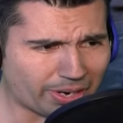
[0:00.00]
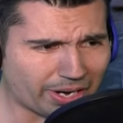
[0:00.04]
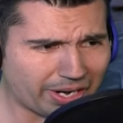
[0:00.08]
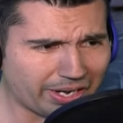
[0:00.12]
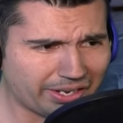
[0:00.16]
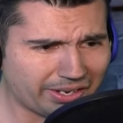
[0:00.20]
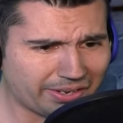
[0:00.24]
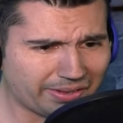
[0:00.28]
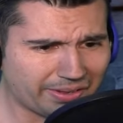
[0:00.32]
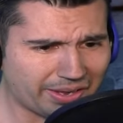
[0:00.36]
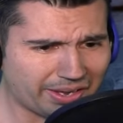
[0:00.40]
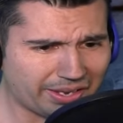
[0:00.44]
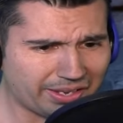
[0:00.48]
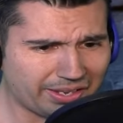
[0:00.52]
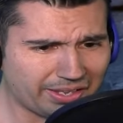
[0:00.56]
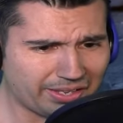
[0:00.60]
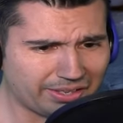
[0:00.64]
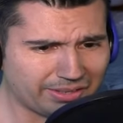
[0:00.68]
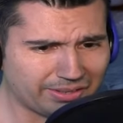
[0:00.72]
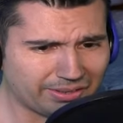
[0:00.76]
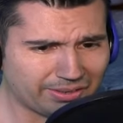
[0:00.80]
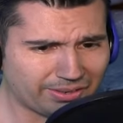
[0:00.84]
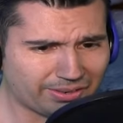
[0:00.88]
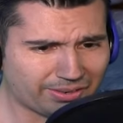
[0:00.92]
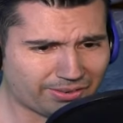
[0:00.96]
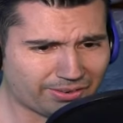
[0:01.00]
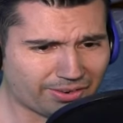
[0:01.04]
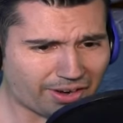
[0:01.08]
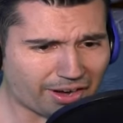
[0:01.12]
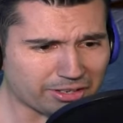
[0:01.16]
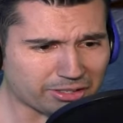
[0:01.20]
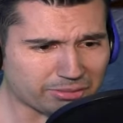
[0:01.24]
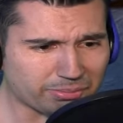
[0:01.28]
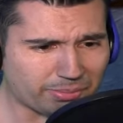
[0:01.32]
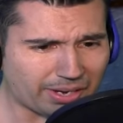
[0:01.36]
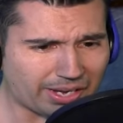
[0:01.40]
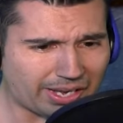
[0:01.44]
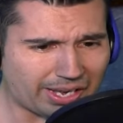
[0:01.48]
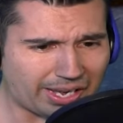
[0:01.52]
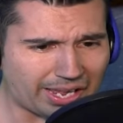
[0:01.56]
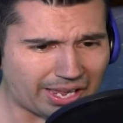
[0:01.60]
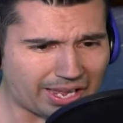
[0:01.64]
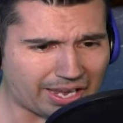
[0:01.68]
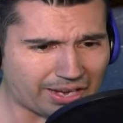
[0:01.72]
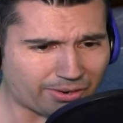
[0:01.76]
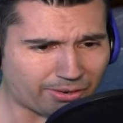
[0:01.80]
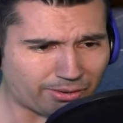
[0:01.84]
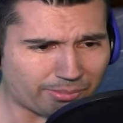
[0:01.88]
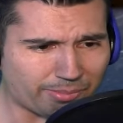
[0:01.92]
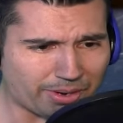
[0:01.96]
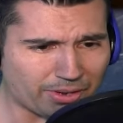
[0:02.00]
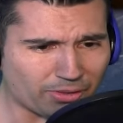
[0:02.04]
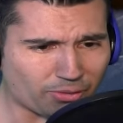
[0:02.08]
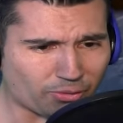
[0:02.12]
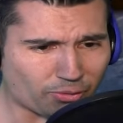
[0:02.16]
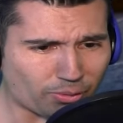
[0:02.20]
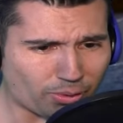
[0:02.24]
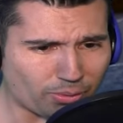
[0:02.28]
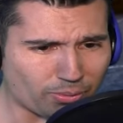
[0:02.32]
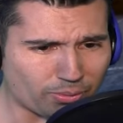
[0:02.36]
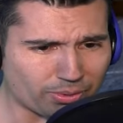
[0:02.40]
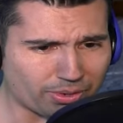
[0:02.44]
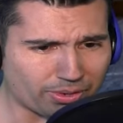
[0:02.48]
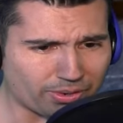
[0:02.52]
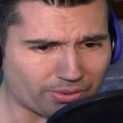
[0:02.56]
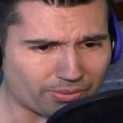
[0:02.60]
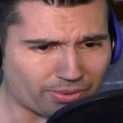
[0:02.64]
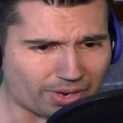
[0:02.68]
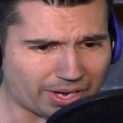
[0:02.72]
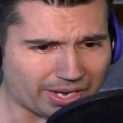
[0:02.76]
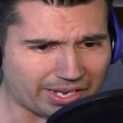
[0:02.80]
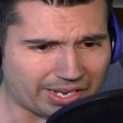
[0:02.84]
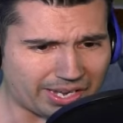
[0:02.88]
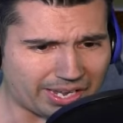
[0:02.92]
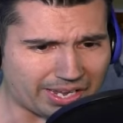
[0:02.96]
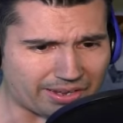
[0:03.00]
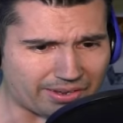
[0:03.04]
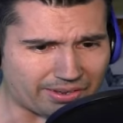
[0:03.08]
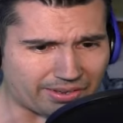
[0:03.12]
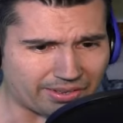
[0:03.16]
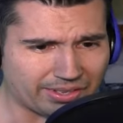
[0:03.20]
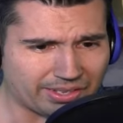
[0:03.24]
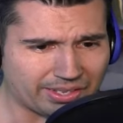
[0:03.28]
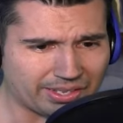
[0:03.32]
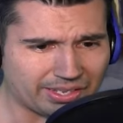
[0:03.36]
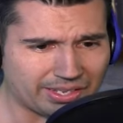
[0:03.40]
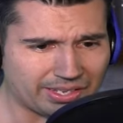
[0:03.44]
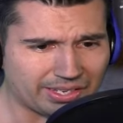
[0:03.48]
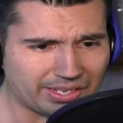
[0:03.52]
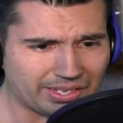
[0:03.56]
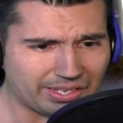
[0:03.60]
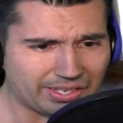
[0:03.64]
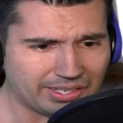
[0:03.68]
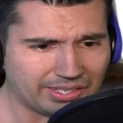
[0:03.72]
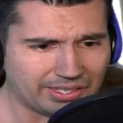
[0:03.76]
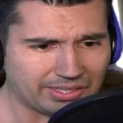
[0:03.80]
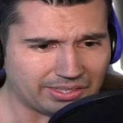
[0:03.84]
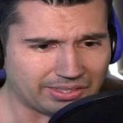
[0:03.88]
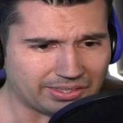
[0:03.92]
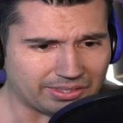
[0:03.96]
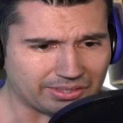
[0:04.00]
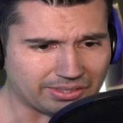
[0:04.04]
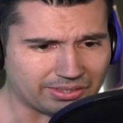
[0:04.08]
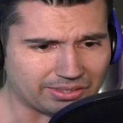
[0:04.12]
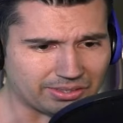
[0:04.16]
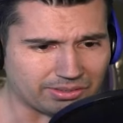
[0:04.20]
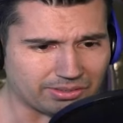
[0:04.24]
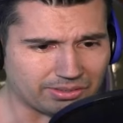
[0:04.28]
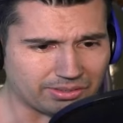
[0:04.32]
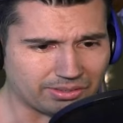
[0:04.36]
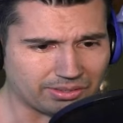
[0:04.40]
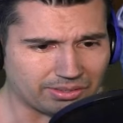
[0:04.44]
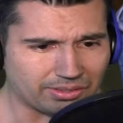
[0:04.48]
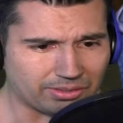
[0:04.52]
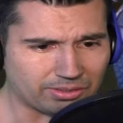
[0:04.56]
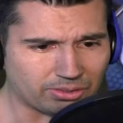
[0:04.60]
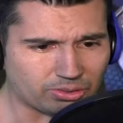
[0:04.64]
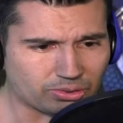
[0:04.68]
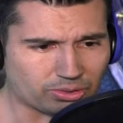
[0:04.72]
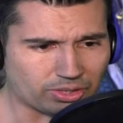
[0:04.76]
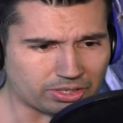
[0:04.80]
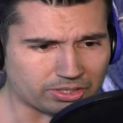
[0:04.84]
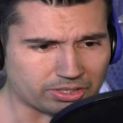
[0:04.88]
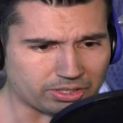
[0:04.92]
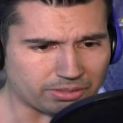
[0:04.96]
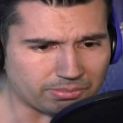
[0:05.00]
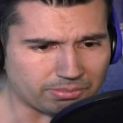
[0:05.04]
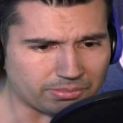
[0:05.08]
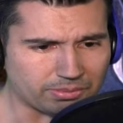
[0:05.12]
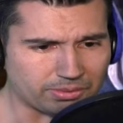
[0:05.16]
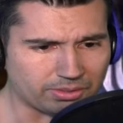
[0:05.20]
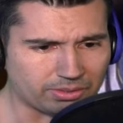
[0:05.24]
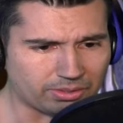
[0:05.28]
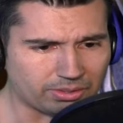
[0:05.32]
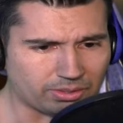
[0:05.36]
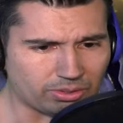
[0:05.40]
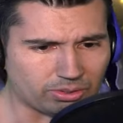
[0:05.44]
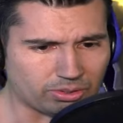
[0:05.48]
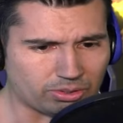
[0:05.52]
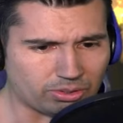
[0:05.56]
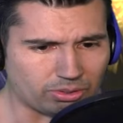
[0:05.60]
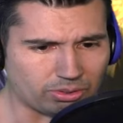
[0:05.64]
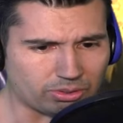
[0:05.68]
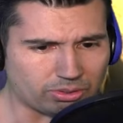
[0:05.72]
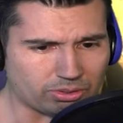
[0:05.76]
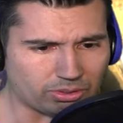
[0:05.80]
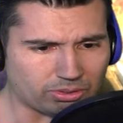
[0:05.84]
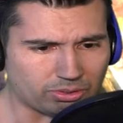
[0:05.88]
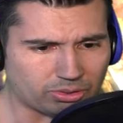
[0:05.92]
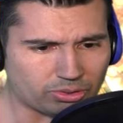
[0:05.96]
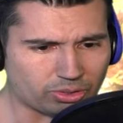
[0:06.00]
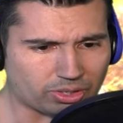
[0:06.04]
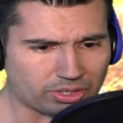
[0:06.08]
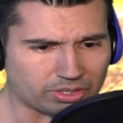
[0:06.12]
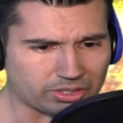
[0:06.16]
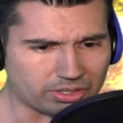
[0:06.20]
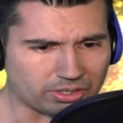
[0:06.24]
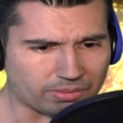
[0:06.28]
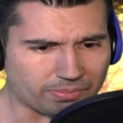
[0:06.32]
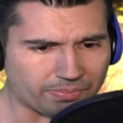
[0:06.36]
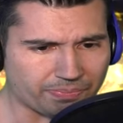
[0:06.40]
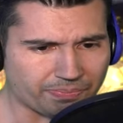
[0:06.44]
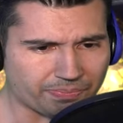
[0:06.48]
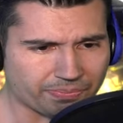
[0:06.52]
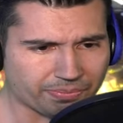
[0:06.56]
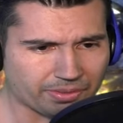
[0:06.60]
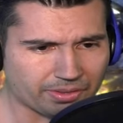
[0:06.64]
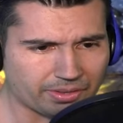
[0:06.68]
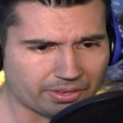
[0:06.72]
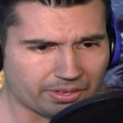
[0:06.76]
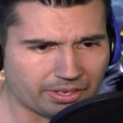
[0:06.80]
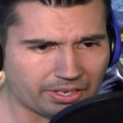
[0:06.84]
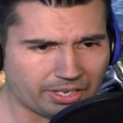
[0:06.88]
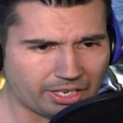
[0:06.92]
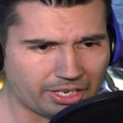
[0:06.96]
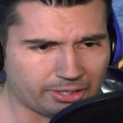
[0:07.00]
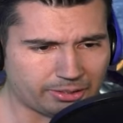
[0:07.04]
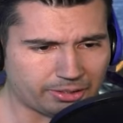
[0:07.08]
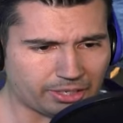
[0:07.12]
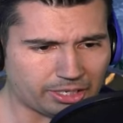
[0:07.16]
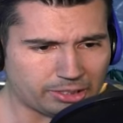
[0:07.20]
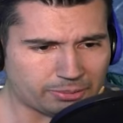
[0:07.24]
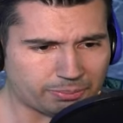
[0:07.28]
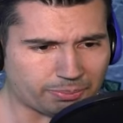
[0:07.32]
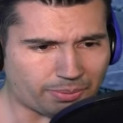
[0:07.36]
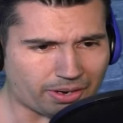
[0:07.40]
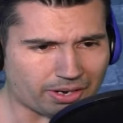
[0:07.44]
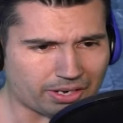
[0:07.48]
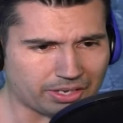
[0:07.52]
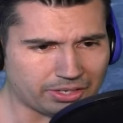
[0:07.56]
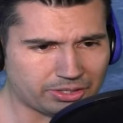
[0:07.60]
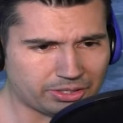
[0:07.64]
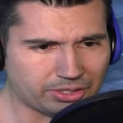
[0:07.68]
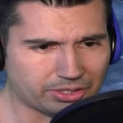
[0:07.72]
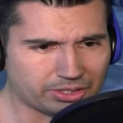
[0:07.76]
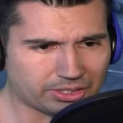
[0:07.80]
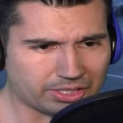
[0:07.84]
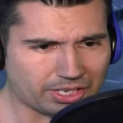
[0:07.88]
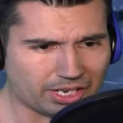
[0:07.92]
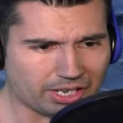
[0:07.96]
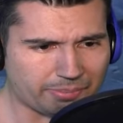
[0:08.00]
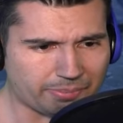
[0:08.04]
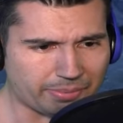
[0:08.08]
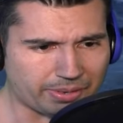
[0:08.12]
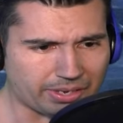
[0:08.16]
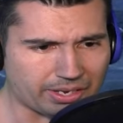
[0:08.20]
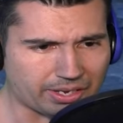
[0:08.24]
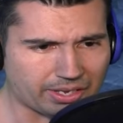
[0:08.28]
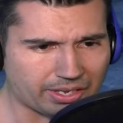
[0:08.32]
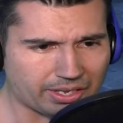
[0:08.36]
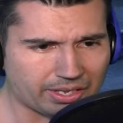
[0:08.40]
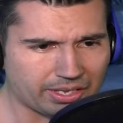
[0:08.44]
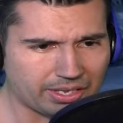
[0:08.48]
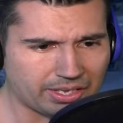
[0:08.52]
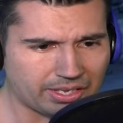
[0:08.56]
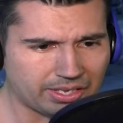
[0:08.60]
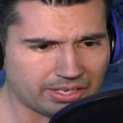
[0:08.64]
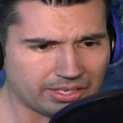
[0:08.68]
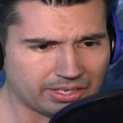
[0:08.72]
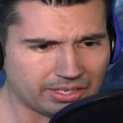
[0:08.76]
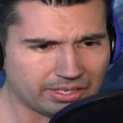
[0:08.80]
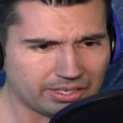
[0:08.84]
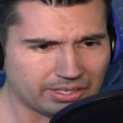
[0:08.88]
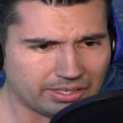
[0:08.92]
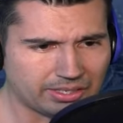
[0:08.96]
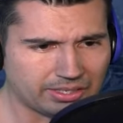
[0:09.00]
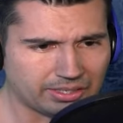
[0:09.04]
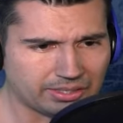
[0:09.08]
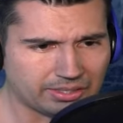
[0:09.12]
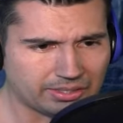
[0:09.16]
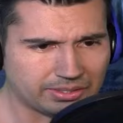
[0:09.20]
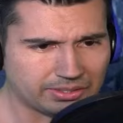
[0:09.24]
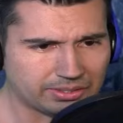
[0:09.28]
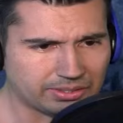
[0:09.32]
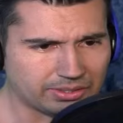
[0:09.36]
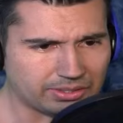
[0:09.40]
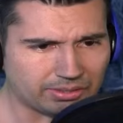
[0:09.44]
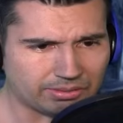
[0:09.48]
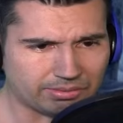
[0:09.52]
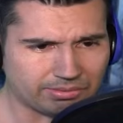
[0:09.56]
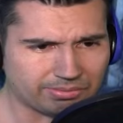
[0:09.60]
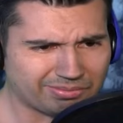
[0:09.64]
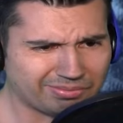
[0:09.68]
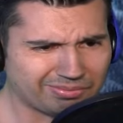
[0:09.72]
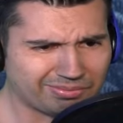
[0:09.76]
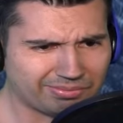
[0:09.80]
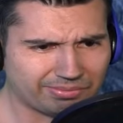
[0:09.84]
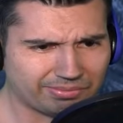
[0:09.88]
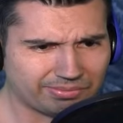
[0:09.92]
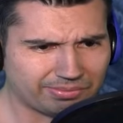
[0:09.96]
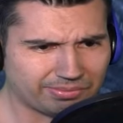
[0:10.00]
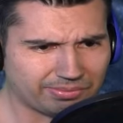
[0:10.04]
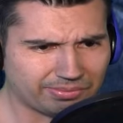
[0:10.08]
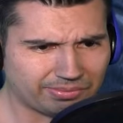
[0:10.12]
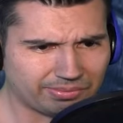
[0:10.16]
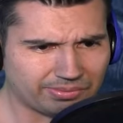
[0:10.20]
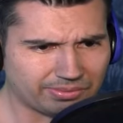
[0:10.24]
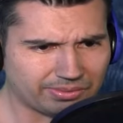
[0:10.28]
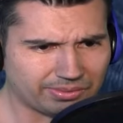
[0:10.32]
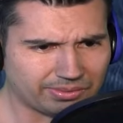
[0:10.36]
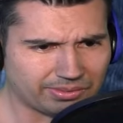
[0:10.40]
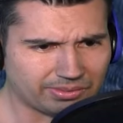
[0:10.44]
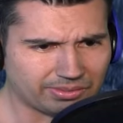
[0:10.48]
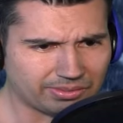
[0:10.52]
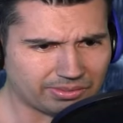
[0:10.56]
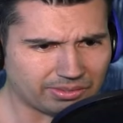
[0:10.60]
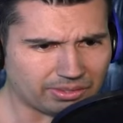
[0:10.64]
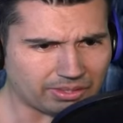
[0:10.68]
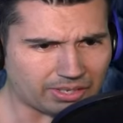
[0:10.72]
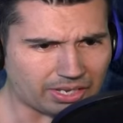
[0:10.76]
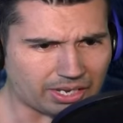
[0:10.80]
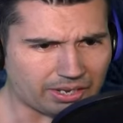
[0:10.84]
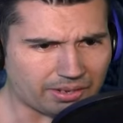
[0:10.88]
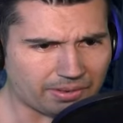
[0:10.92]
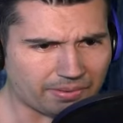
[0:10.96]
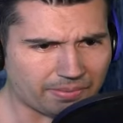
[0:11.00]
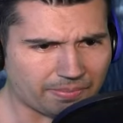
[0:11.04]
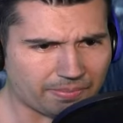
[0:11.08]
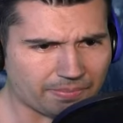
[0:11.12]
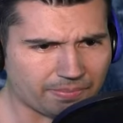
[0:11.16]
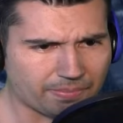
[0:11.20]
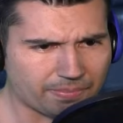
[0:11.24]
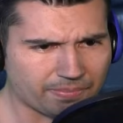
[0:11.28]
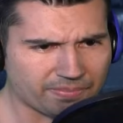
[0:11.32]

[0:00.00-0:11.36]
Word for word: him right and he grabs my leg or my throat right now. Don't don't trust him. Dude, dude, don't trust him. He's, he's probably just sleeping. Don't... Okay,